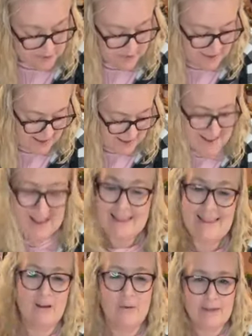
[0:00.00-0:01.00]
So
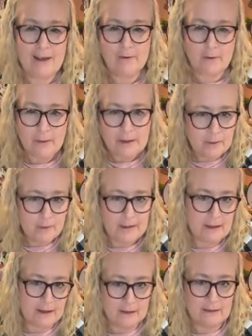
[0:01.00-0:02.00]
I think what that would be
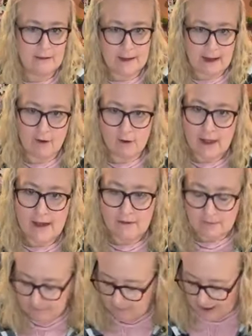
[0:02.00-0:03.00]
like a little hairline